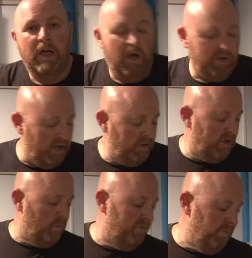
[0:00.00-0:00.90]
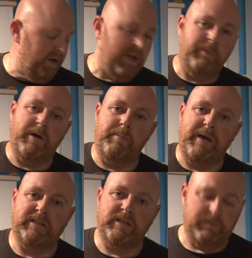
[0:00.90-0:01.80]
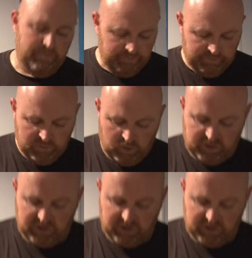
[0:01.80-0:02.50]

Okay, so we've made up our batter, nice